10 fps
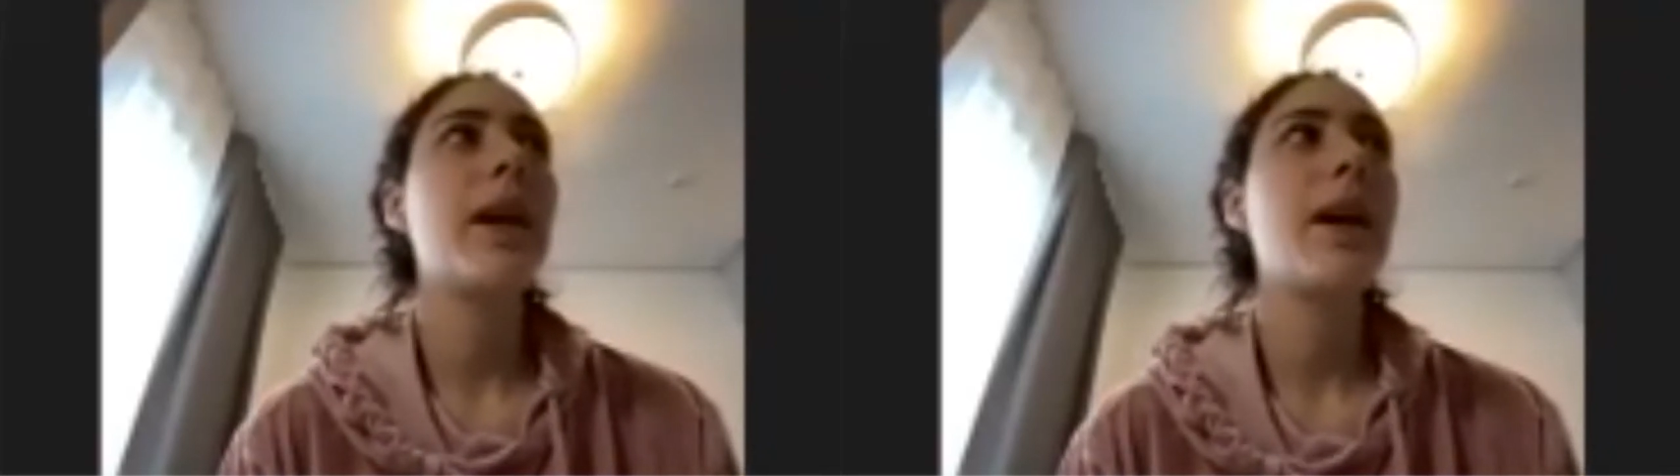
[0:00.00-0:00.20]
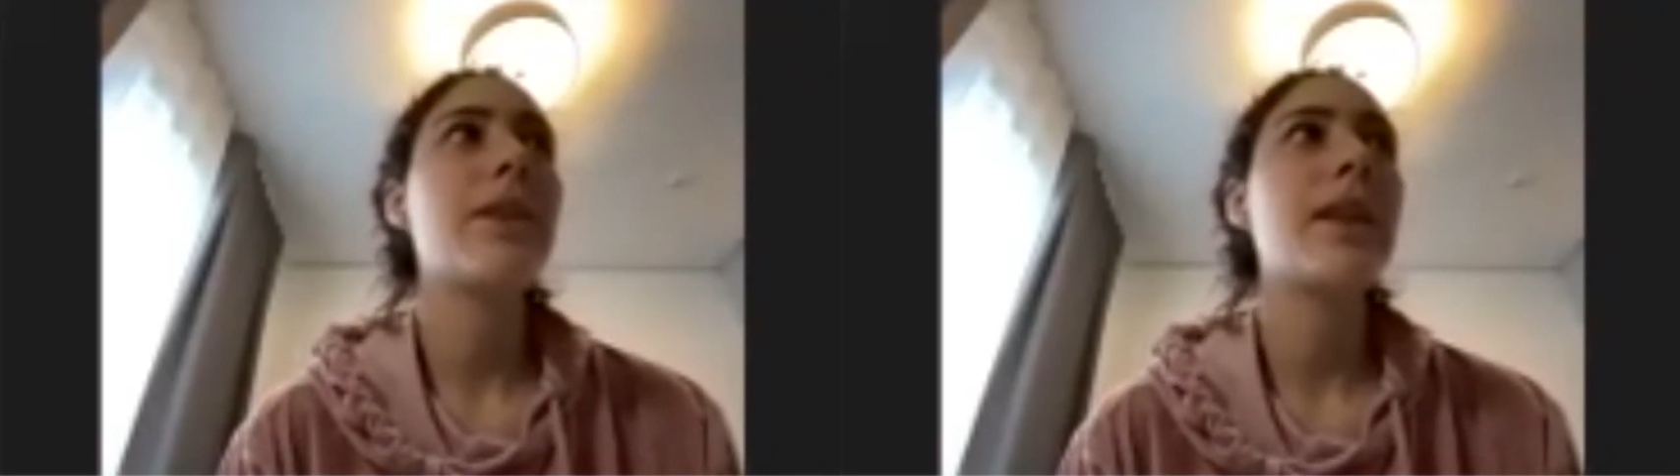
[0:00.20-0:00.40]

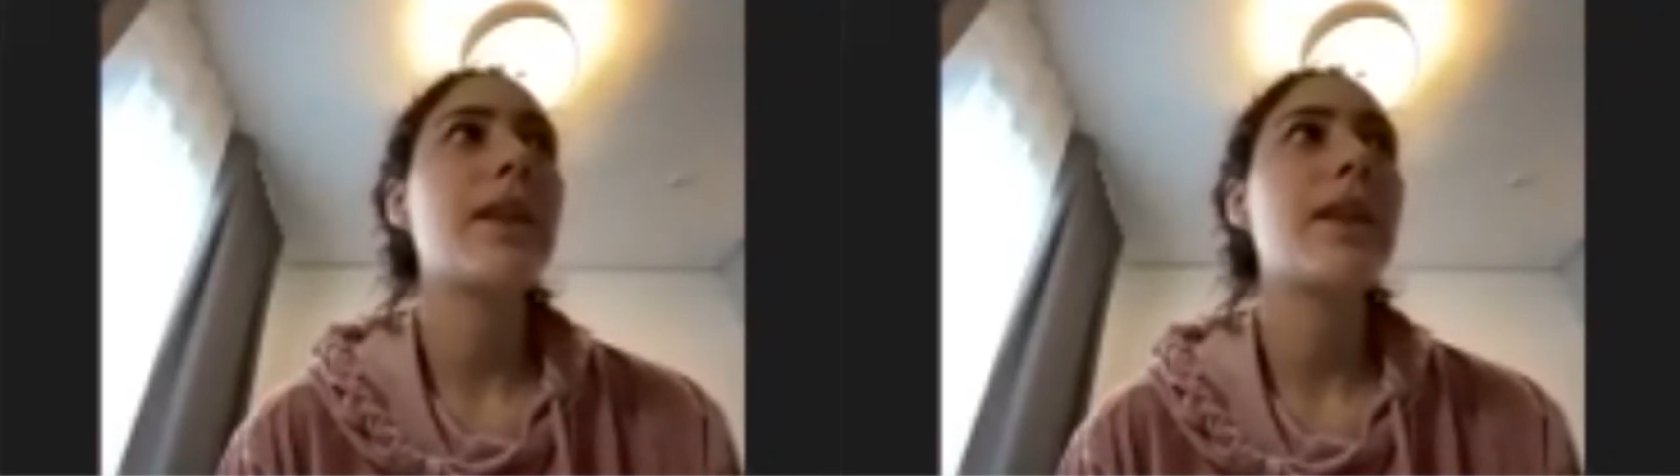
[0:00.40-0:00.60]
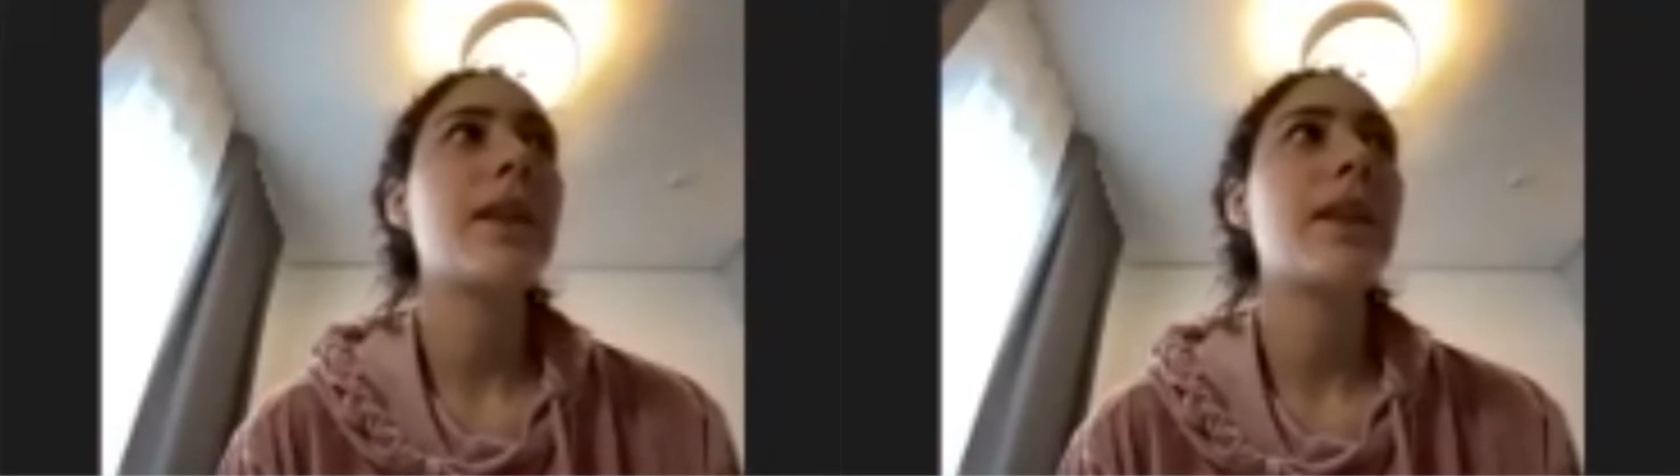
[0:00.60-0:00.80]
have
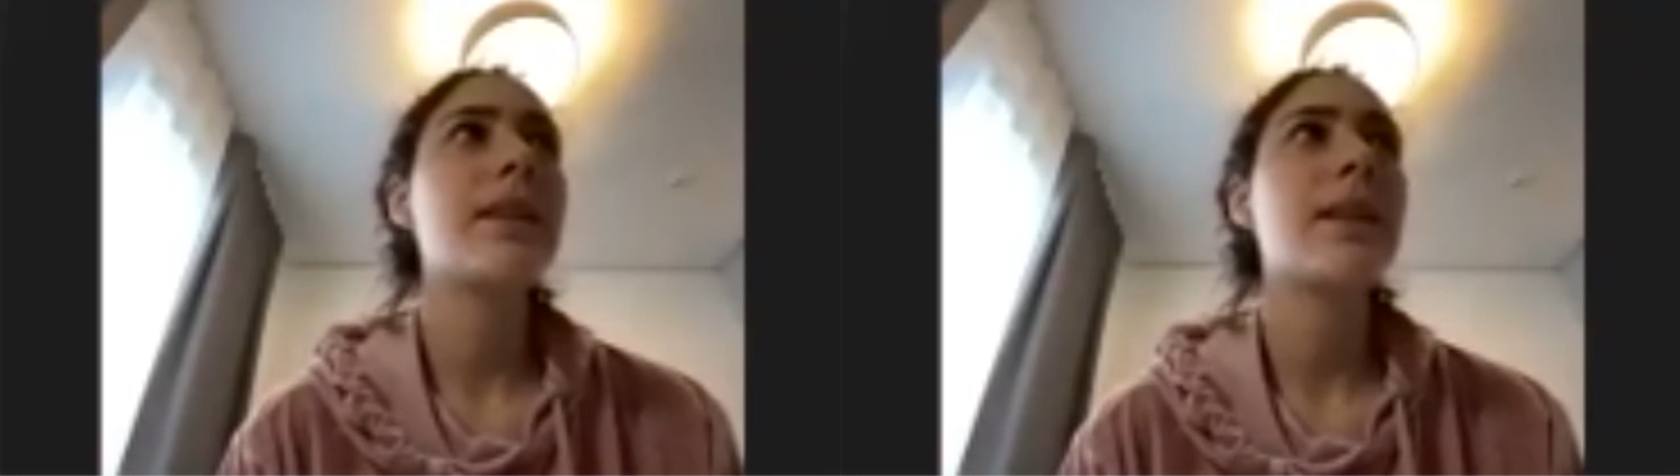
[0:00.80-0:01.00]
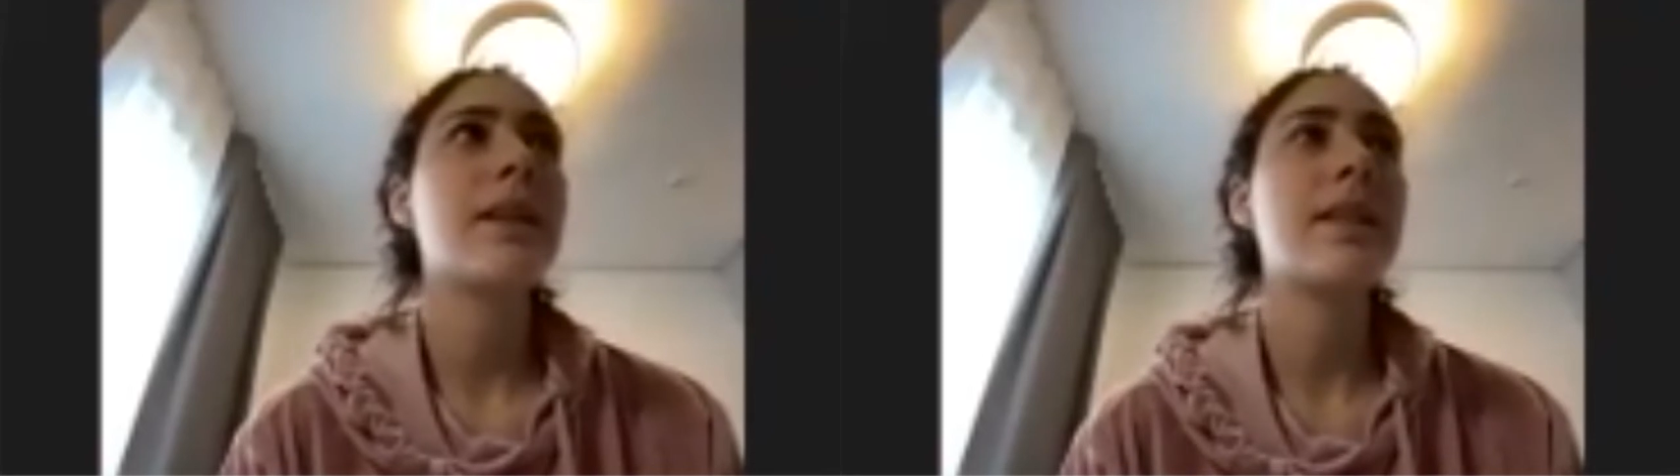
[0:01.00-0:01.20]
this
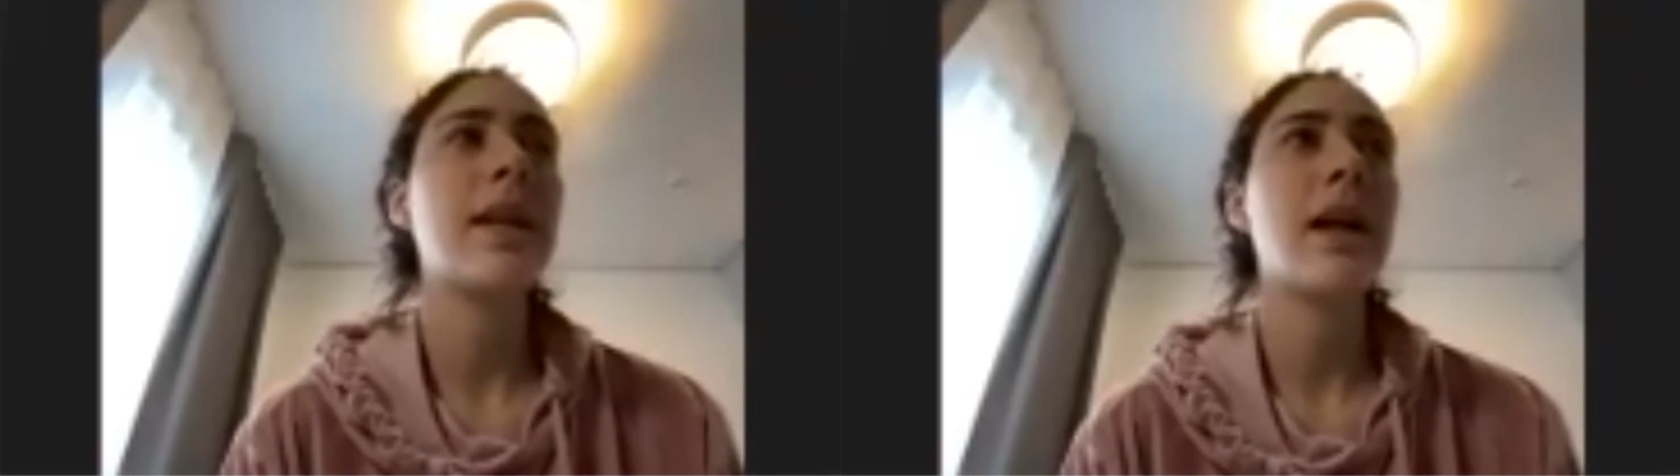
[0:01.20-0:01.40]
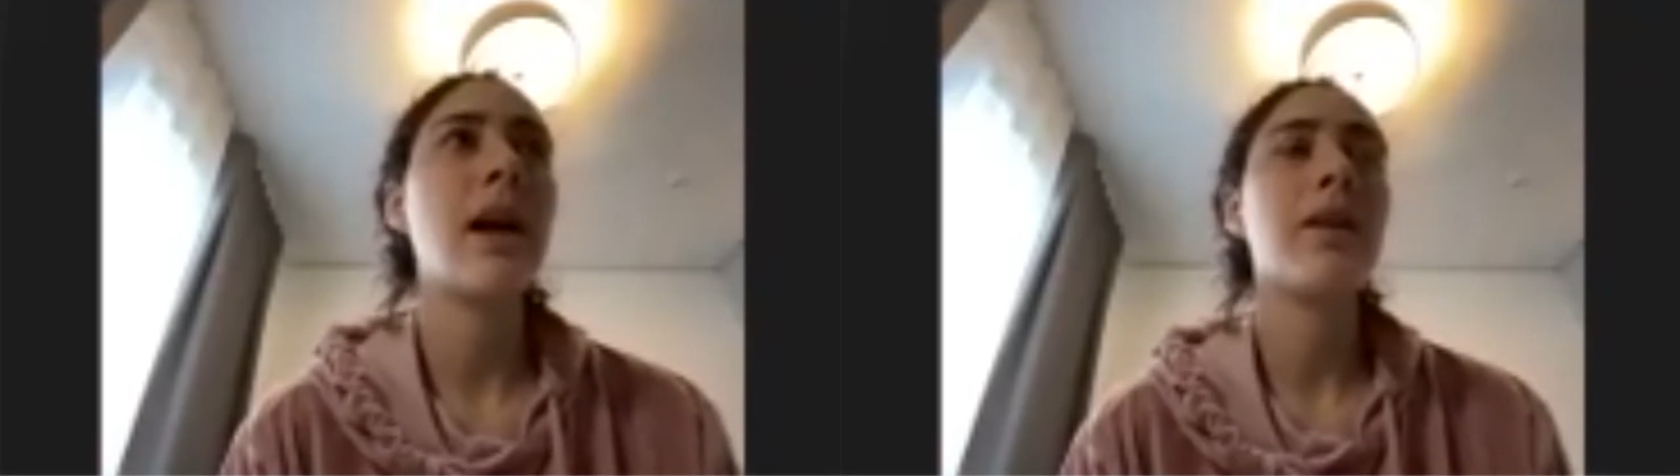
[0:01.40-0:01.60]

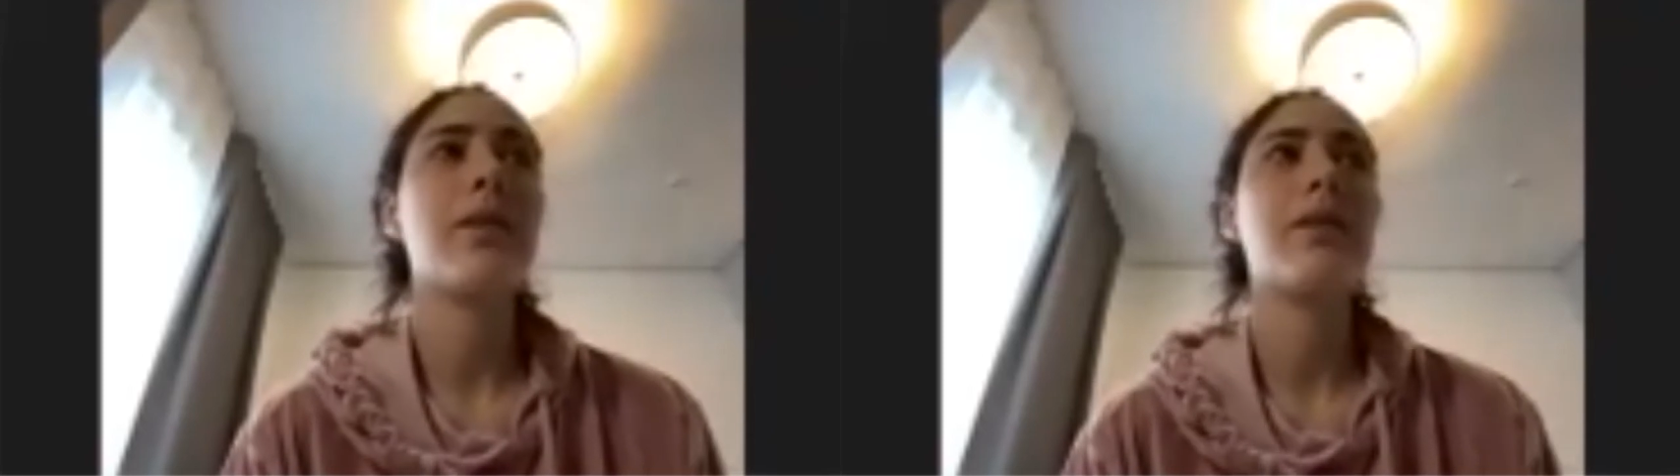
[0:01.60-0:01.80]
idea